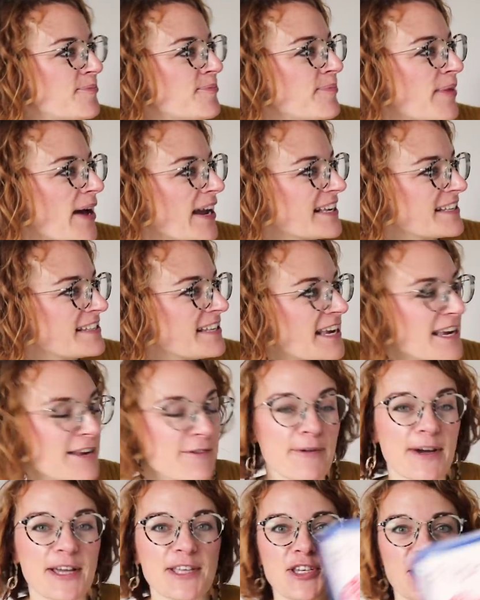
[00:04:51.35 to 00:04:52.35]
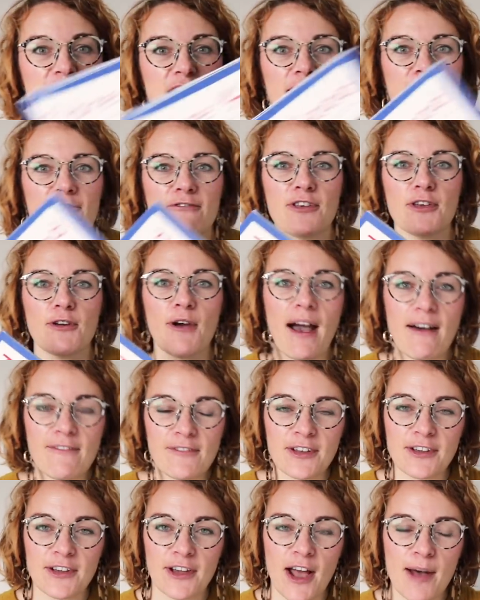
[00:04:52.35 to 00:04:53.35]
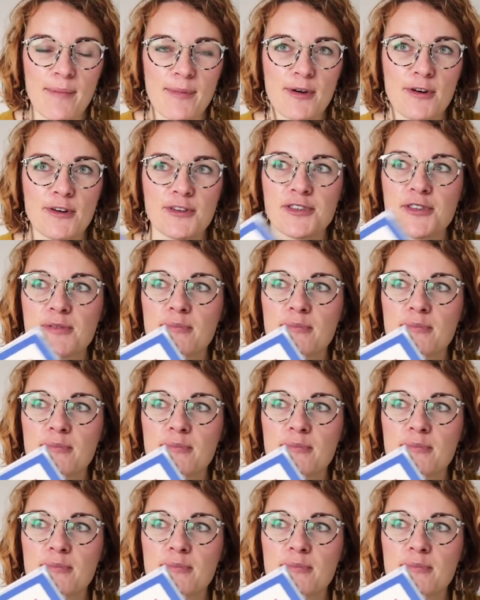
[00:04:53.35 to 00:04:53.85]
magazine, which if you haven't come across